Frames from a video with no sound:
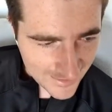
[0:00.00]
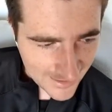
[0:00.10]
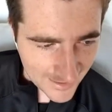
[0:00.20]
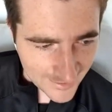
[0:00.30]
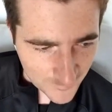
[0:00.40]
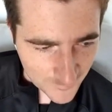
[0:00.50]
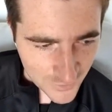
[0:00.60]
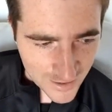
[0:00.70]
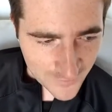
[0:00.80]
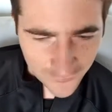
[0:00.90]
And I'm doing
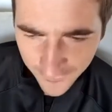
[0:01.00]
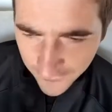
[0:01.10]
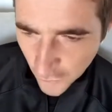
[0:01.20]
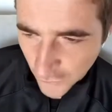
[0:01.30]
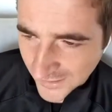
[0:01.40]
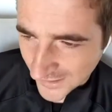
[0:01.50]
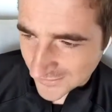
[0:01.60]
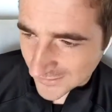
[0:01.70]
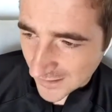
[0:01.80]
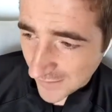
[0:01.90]
it every 4
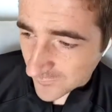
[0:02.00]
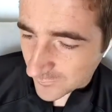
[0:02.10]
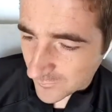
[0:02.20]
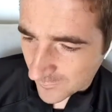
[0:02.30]
days. And I haven't,